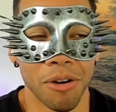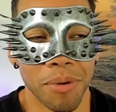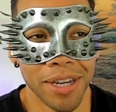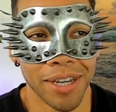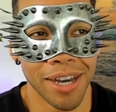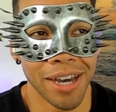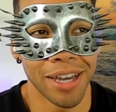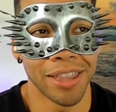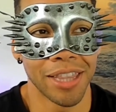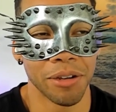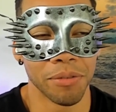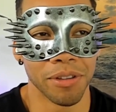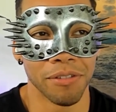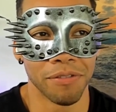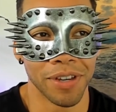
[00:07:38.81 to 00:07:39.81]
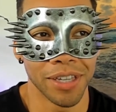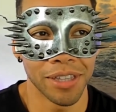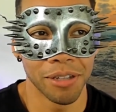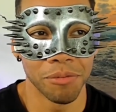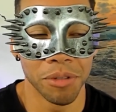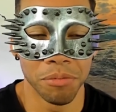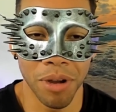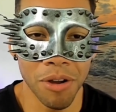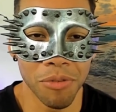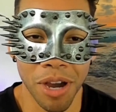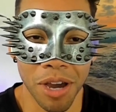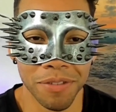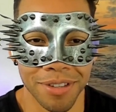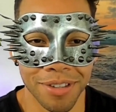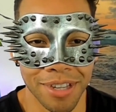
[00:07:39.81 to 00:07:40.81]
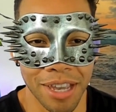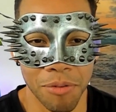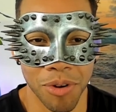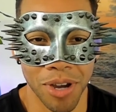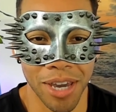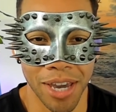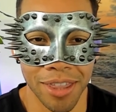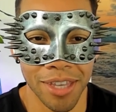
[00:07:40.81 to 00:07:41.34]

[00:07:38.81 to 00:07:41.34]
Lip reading: oh my God, they were the victims. My wife's the same way.